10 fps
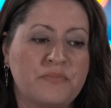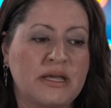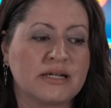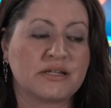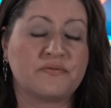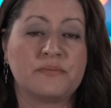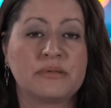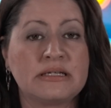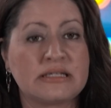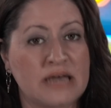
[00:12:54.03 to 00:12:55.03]
because if he
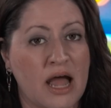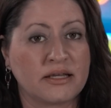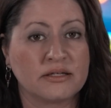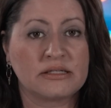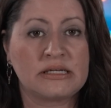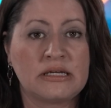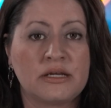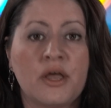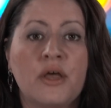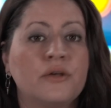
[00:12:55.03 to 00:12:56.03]
pleads not guilty,